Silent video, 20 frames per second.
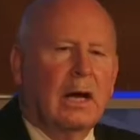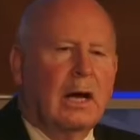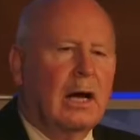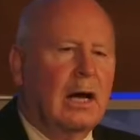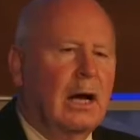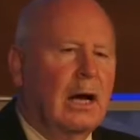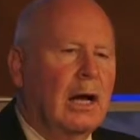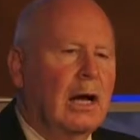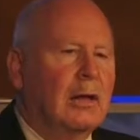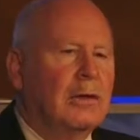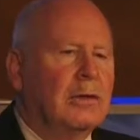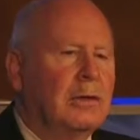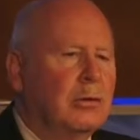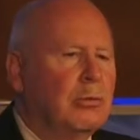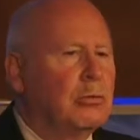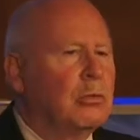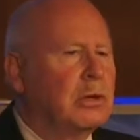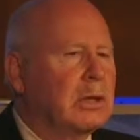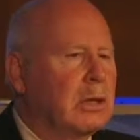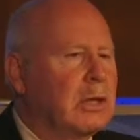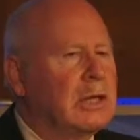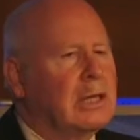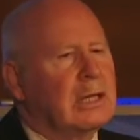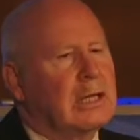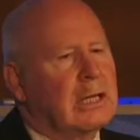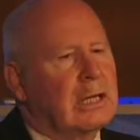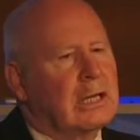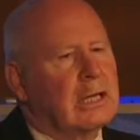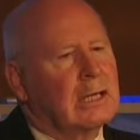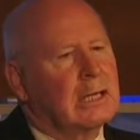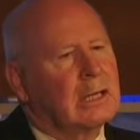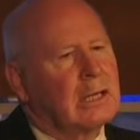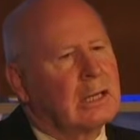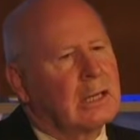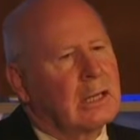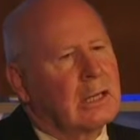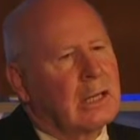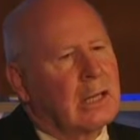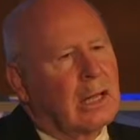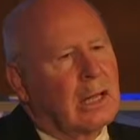Uh, you really need
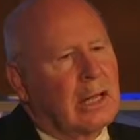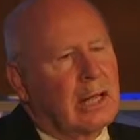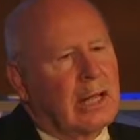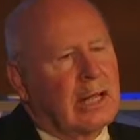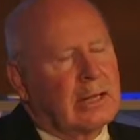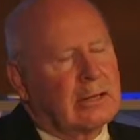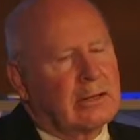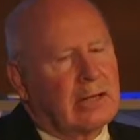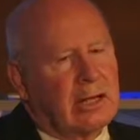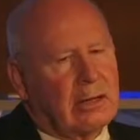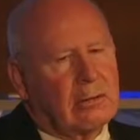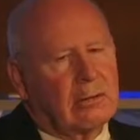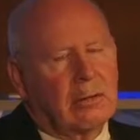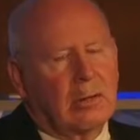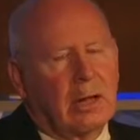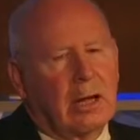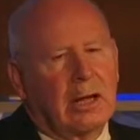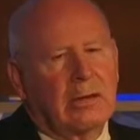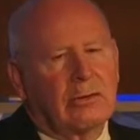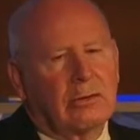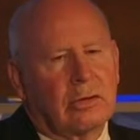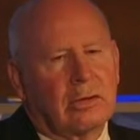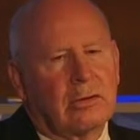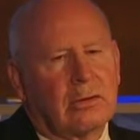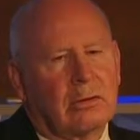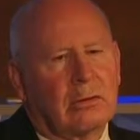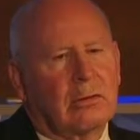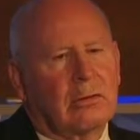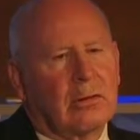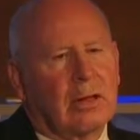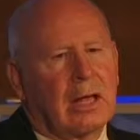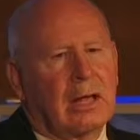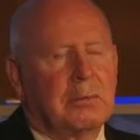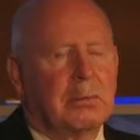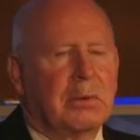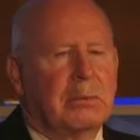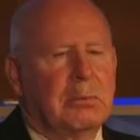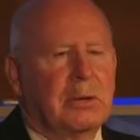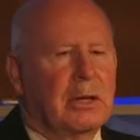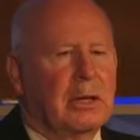a technological
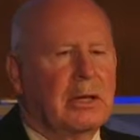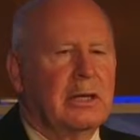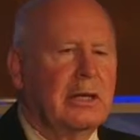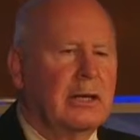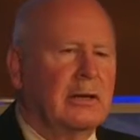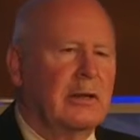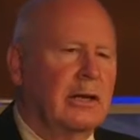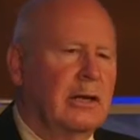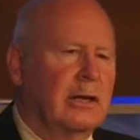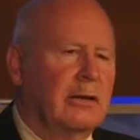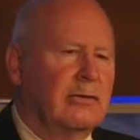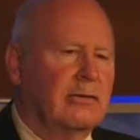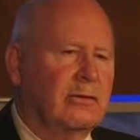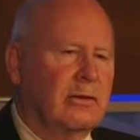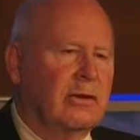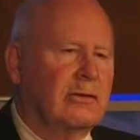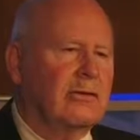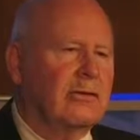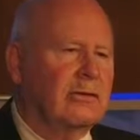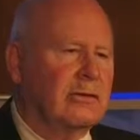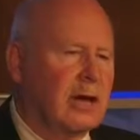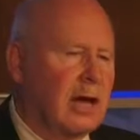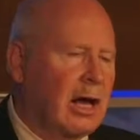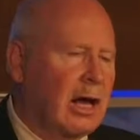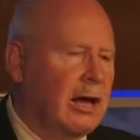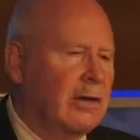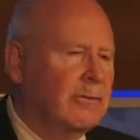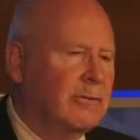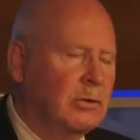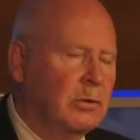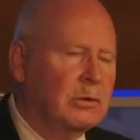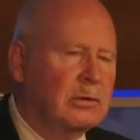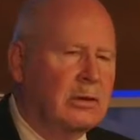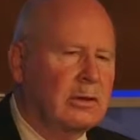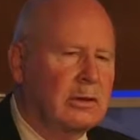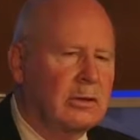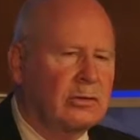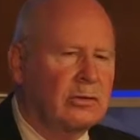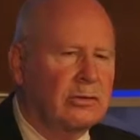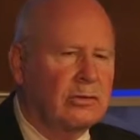capability that exists, the high
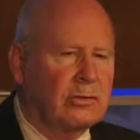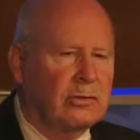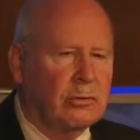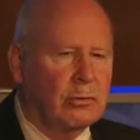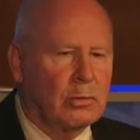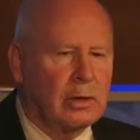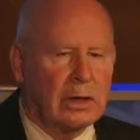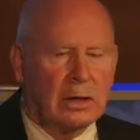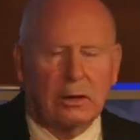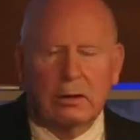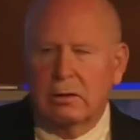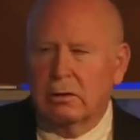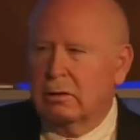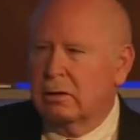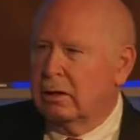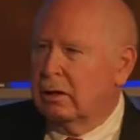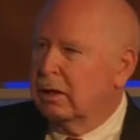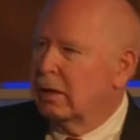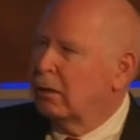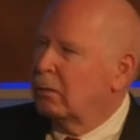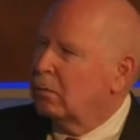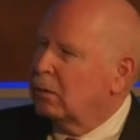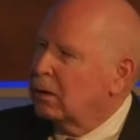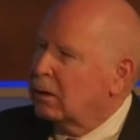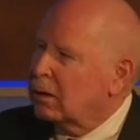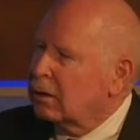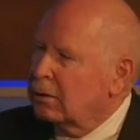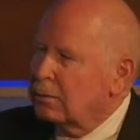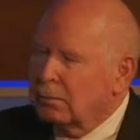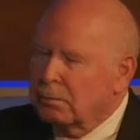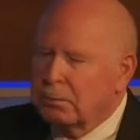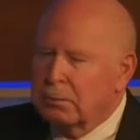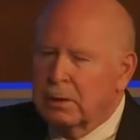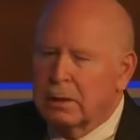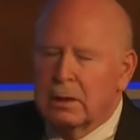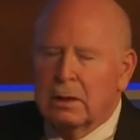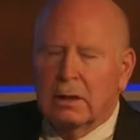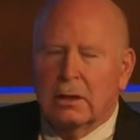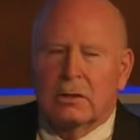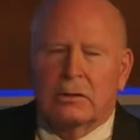voltage direct current network.
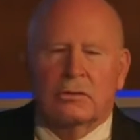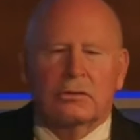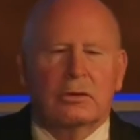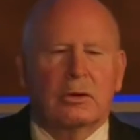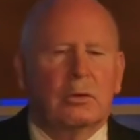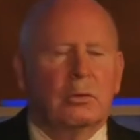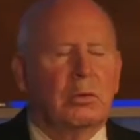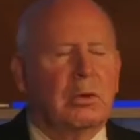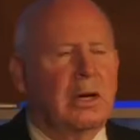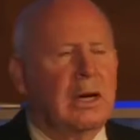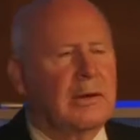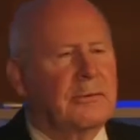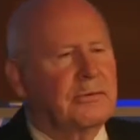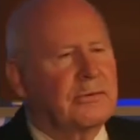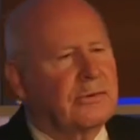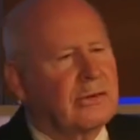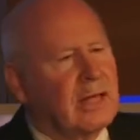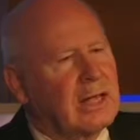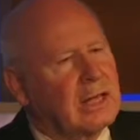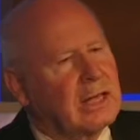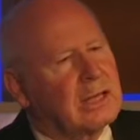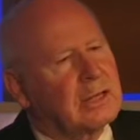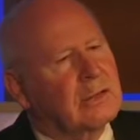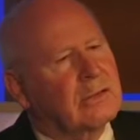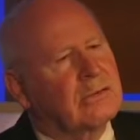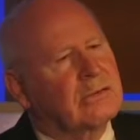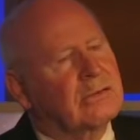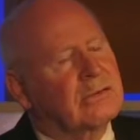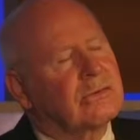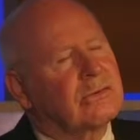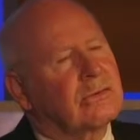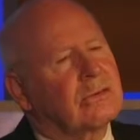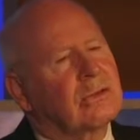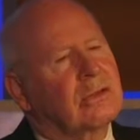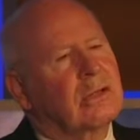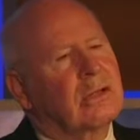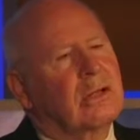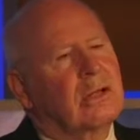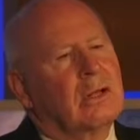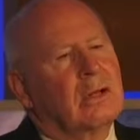So what I've said is
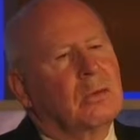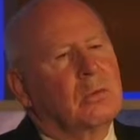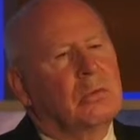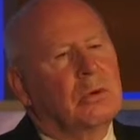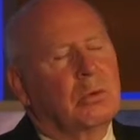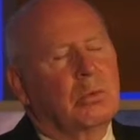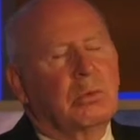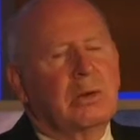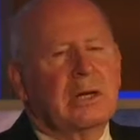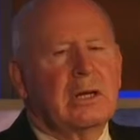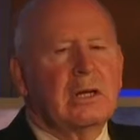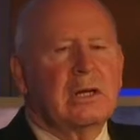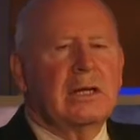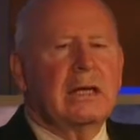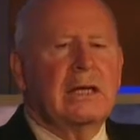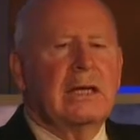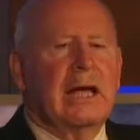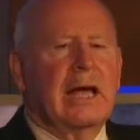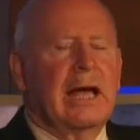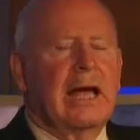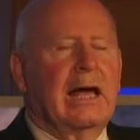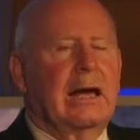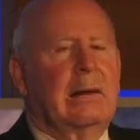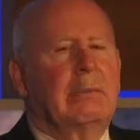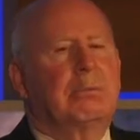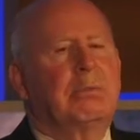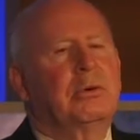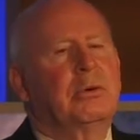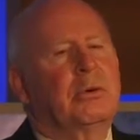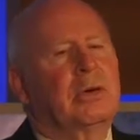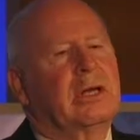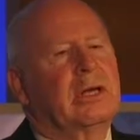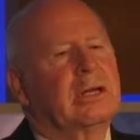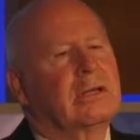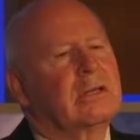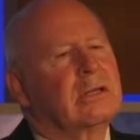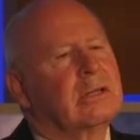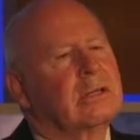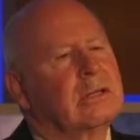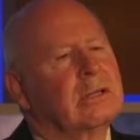we're really at a
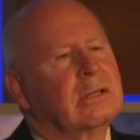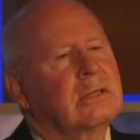point